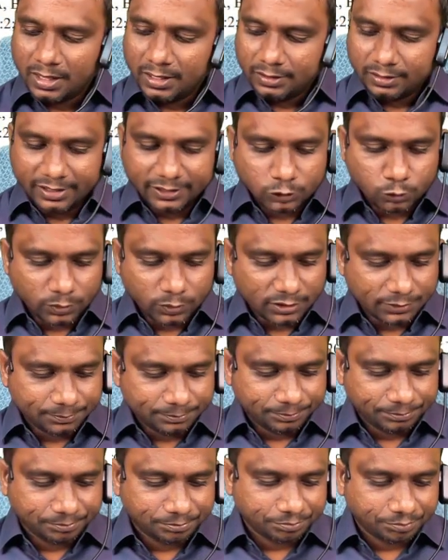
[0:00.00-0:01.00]
Next
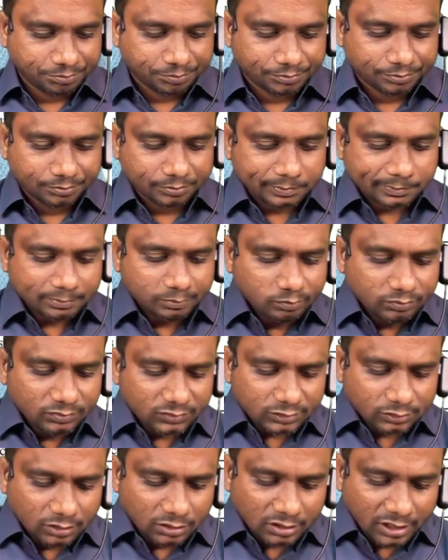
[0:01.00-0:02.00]

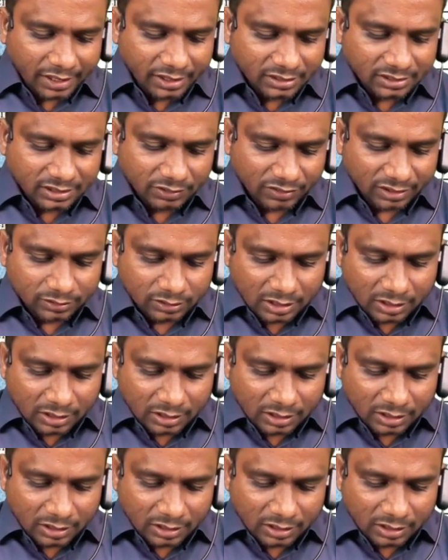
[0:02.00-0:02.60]
one, 97.